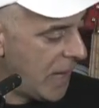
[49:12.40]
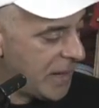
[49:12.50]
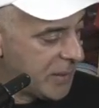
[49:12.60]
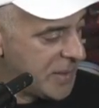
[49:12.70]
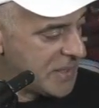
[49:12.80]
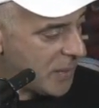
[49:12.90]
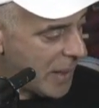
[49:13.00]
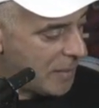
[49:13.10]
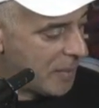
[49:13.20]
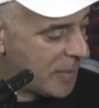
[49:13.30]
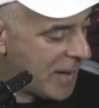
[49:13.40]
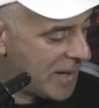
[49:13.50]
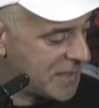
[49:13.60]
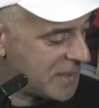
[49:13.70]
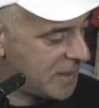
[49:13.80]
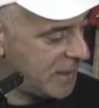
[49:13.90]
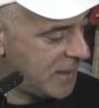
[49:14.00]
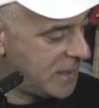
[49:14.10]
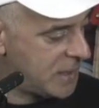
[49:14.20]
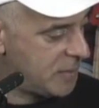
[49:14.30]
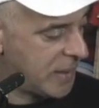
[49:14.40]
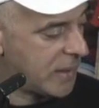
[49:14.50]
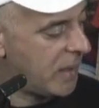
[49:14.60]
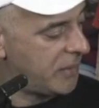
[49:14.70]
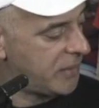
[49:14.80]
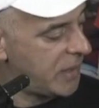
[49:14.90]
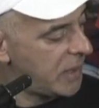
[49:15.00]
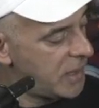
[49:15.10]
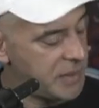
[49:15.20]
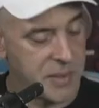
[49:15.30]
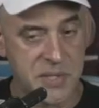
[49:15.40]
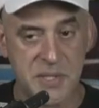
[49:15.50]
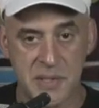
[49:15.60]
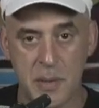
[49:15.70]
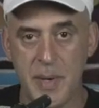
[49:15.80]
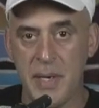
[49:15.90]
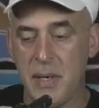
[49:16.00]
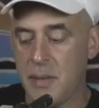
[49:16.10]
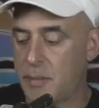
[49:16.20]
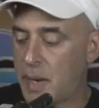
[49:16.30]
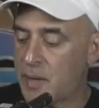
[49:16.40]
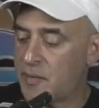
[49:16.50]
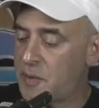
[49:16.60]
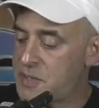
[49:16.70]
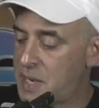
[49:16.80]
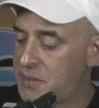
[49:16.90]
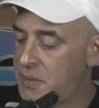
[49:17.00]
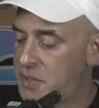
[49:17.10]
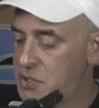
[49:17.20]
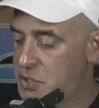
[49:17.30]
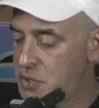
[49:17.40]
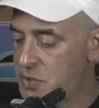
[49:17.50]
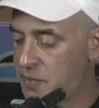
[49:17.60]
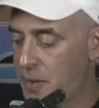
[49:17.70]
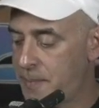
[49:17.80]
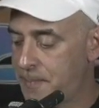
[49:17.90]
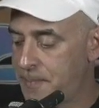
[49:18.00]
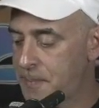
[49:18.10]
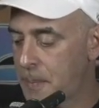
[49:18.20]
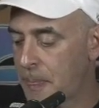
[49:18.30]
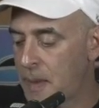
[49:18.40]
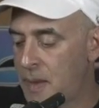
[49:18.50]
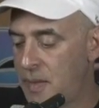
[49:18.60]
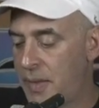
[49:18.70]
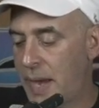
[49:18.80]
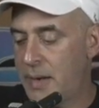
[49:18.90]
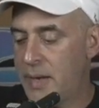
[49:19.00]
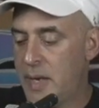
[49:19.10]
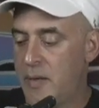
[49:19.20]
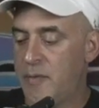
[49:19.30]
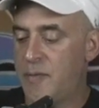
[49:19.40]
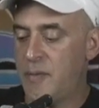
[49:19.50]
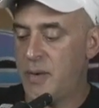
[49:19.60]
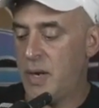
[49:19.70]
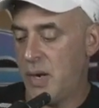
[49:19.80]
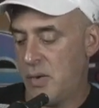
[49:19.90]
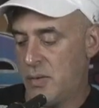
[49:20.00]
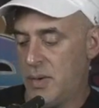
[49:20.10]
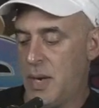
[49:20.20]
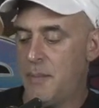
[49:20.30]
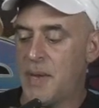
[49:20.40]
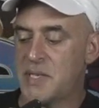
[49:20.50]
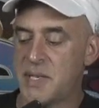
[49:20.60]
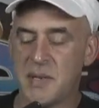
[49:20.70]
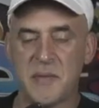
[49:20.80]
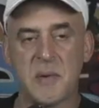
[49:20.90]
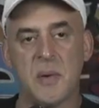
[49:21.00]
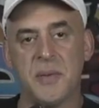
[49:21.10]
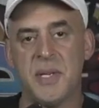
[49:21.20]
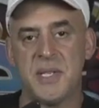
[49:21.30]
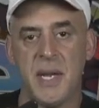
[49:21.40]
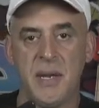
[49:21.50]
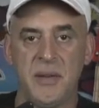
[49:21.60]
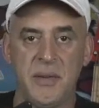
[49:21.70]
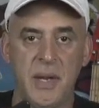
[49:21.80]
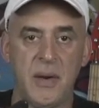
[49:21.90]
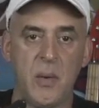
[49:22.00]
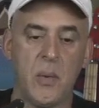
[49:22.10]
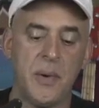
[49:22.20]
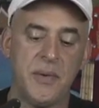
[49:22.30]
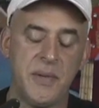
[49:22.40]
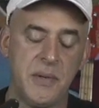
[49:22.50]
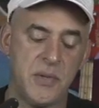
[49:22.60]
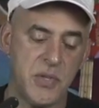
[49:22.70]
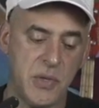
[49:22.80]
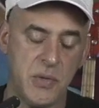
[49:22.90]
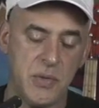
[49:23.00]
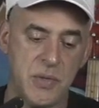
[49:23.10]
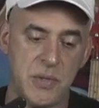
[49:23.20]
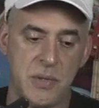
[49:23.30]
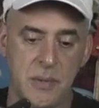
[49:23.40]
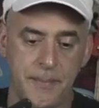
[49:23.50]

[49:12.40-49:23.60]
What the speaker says: And the reason why I'm impressed is because there's so many microphones out there to choose from that it makes it difficult these days in order to choose